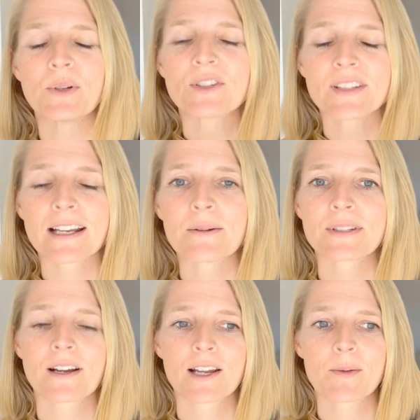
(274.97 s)
But just like I was
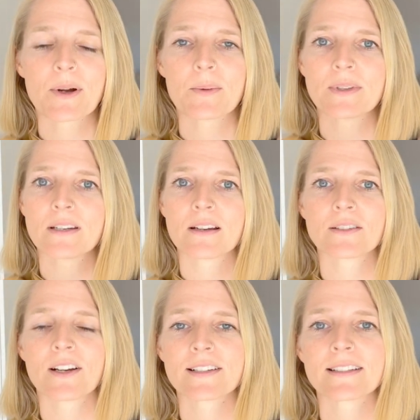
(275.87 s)
talking about with the
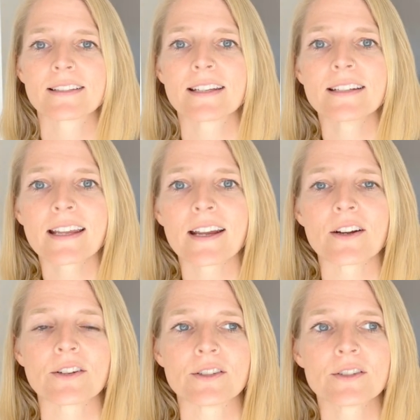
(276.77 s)
non-toxic skincare,